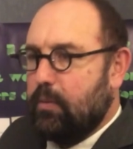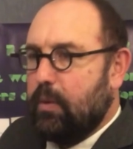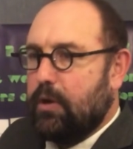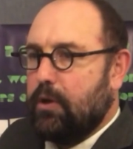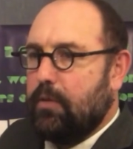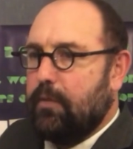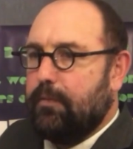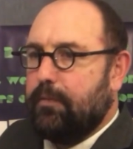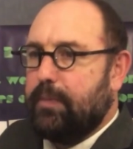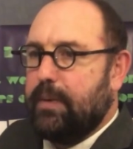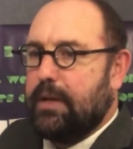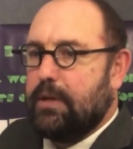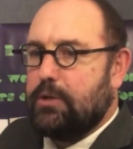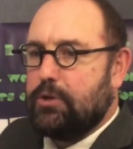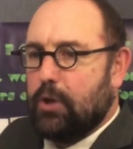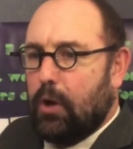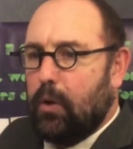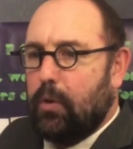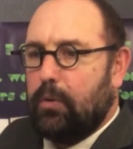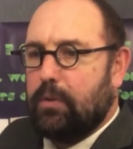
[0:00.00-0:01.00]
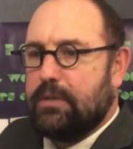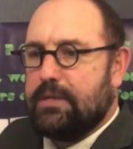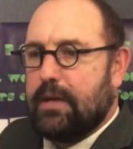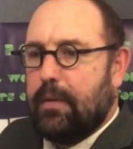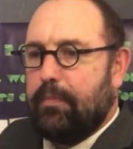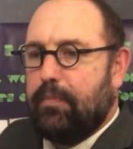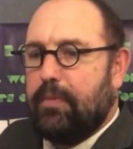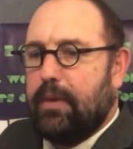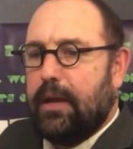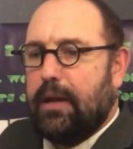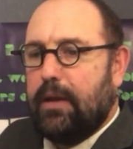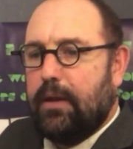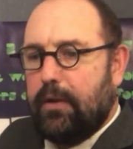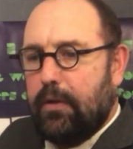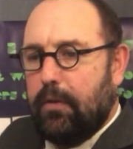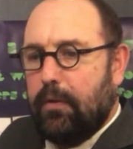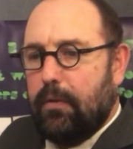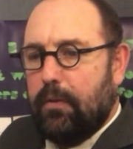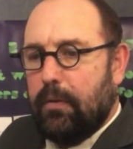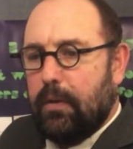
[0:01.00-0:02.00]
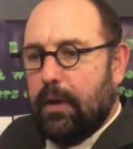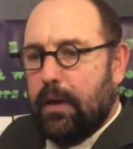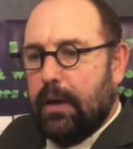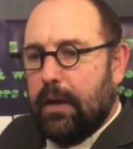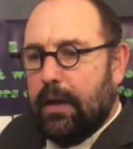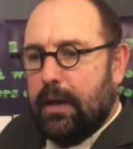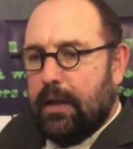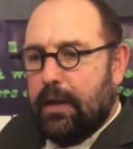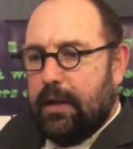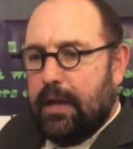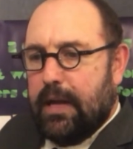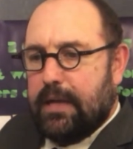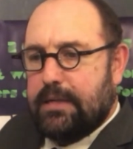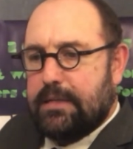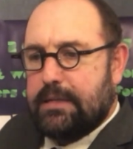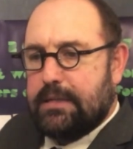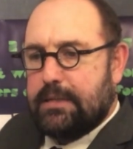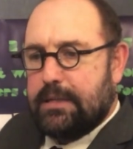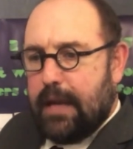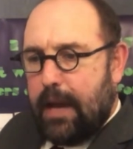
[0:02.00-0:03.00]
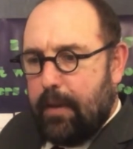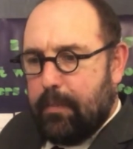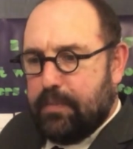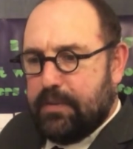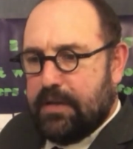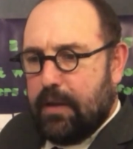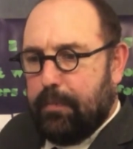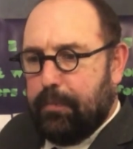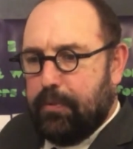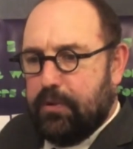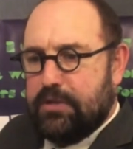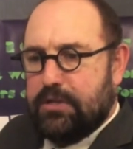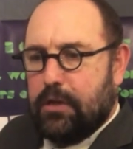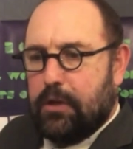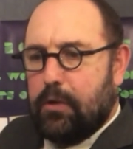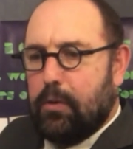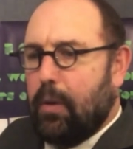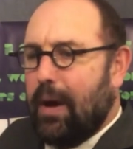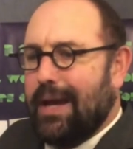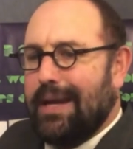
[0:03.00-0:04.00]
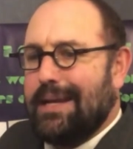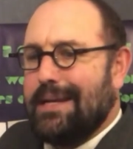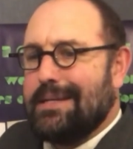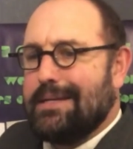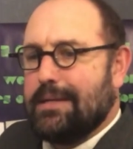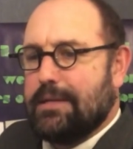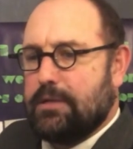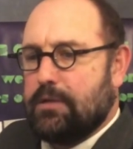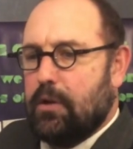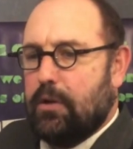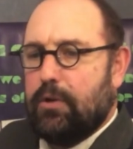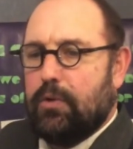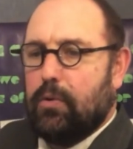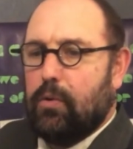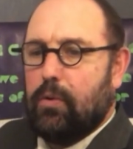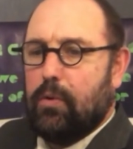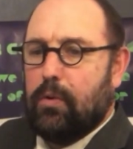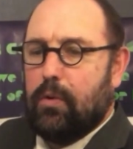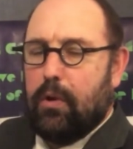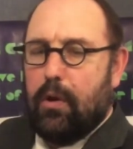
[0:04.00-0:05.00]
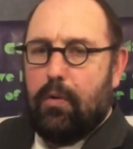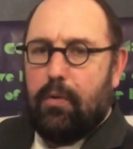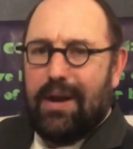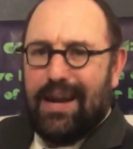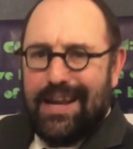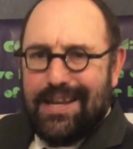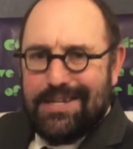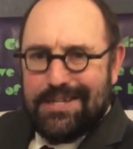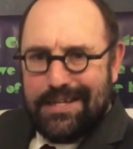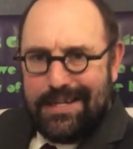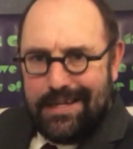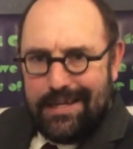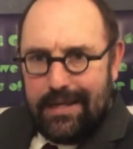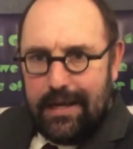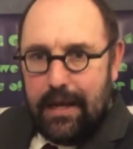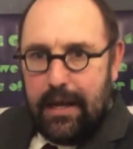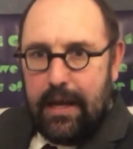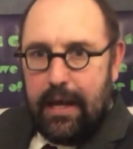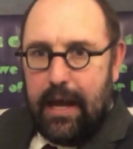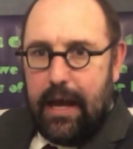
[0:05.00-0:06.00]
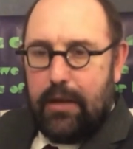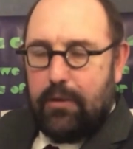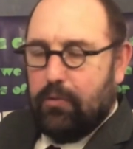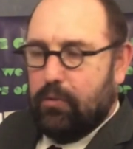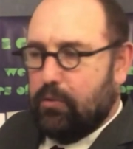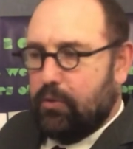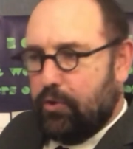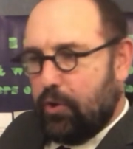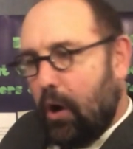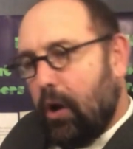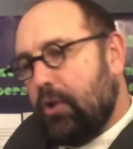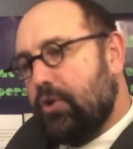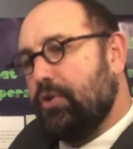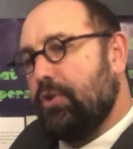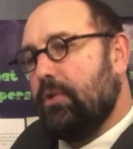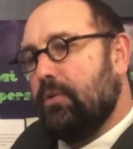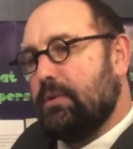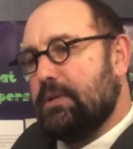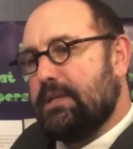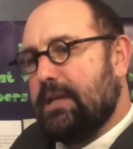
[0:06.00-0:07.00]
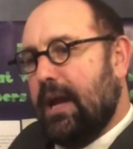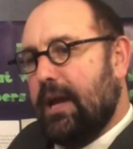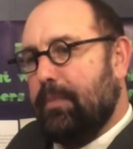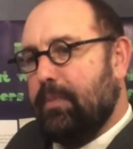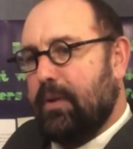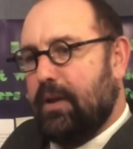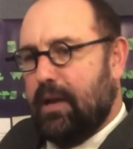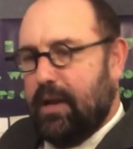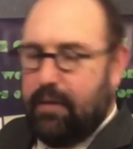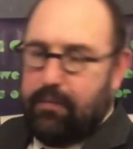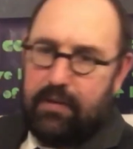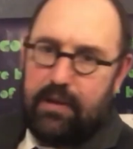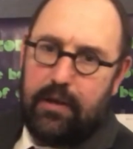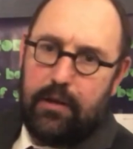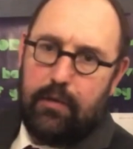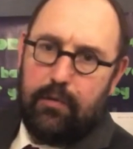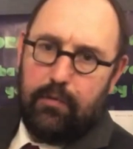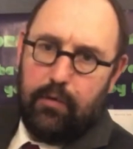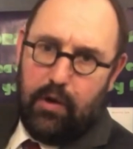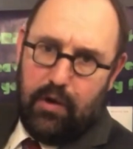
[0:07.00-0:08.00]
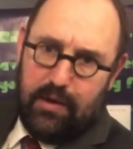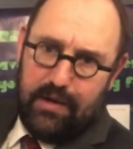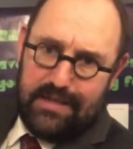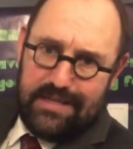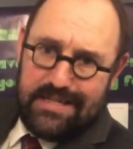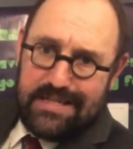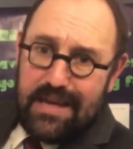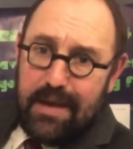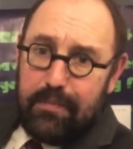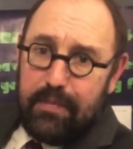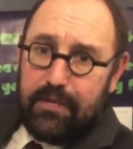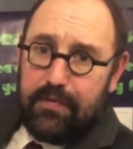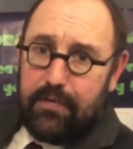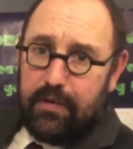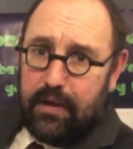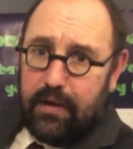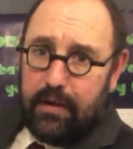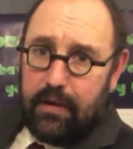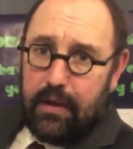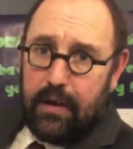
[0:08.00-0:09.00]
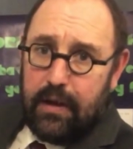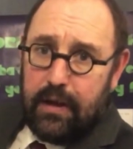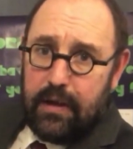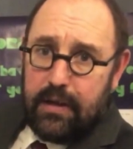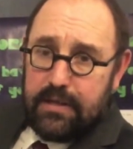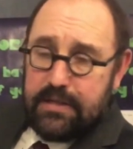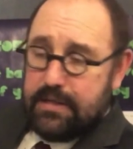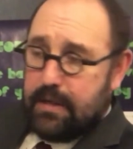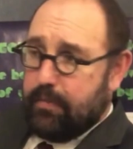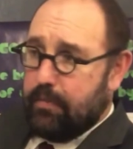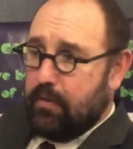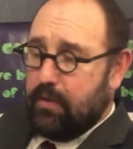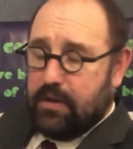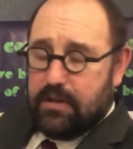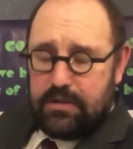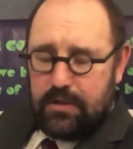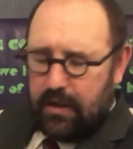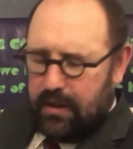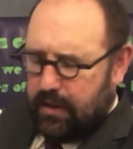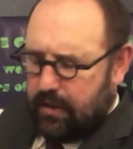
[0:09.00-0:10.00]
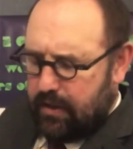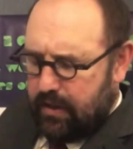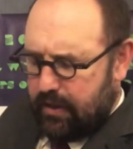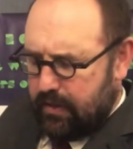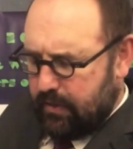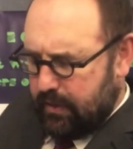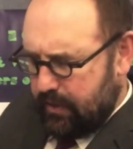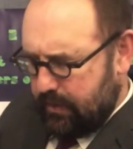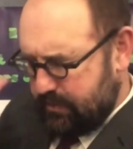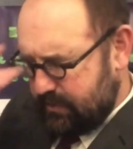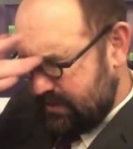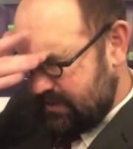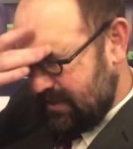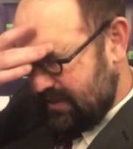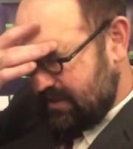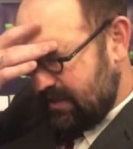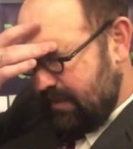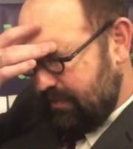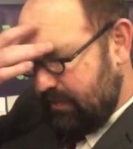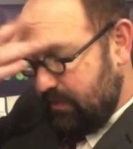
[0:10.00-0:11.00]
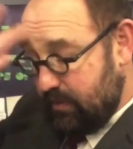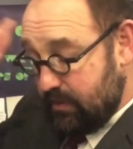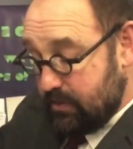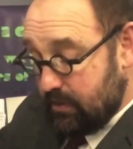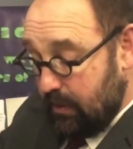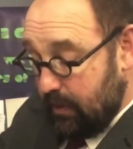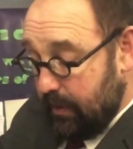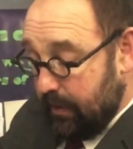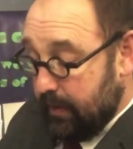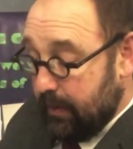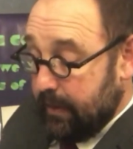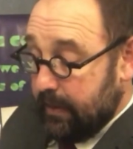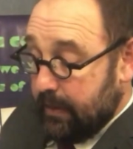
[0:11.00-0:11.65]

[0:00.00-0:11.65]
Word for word: when you've been told something new that stamps and puts a quietus on your religion and your doctrinal statement and everything you've learned at seminary. seminary. Uh, uh, seminary, sorry.